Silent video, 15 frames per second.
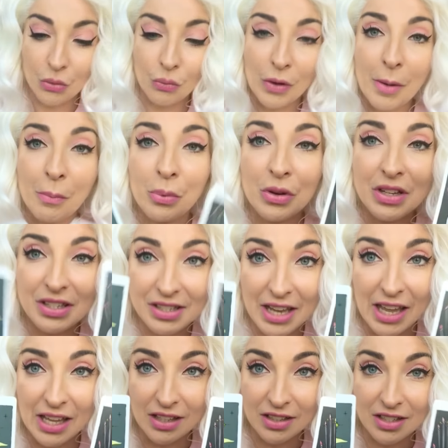
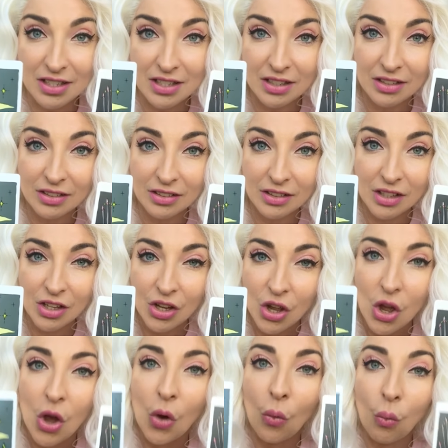represent
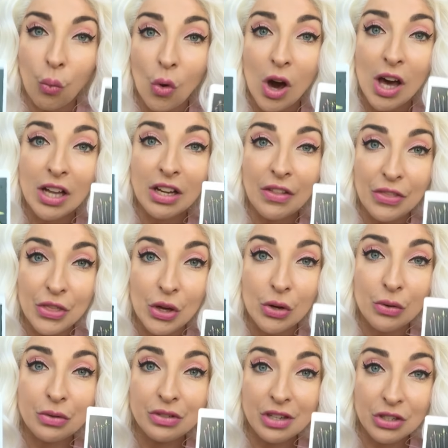what
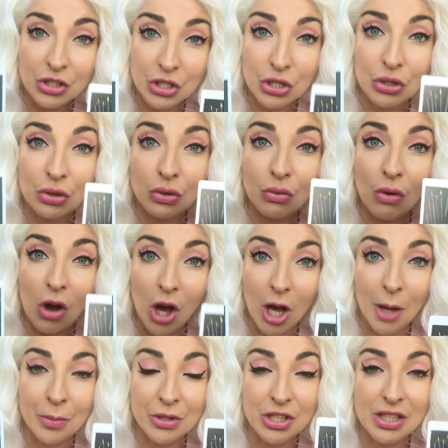those two
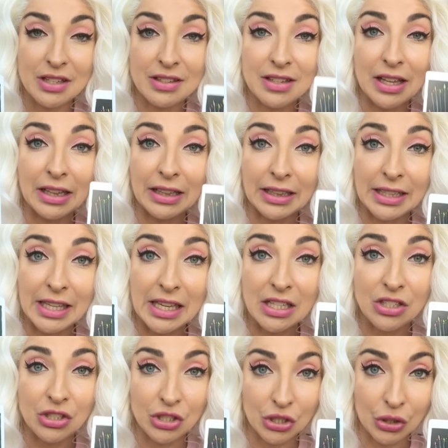options
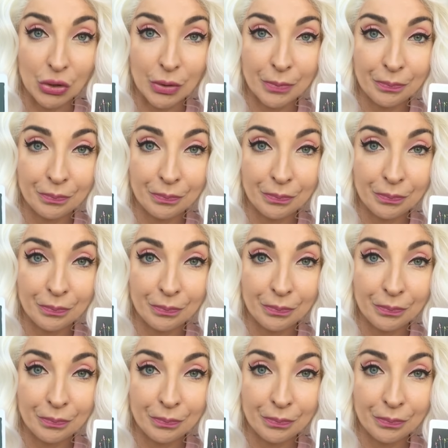lead to.